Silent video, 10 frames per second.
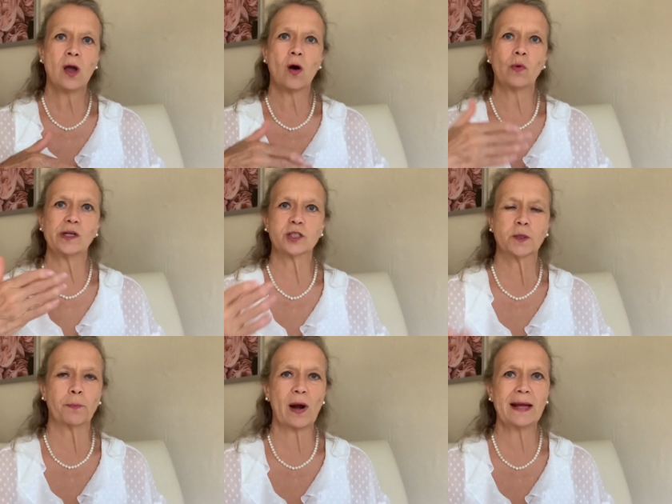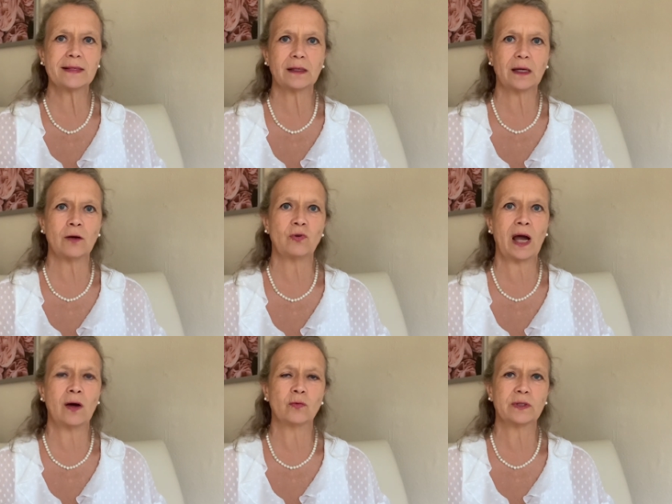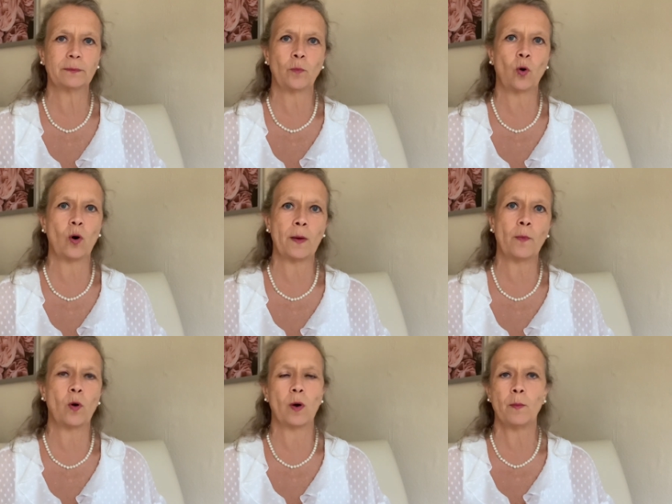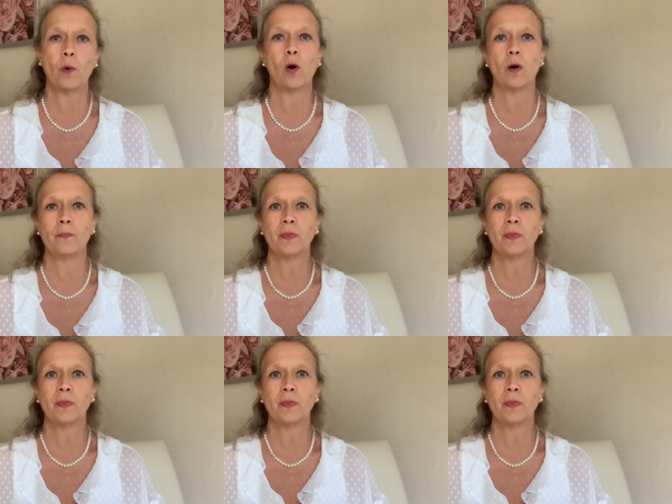will spread around more and more and more.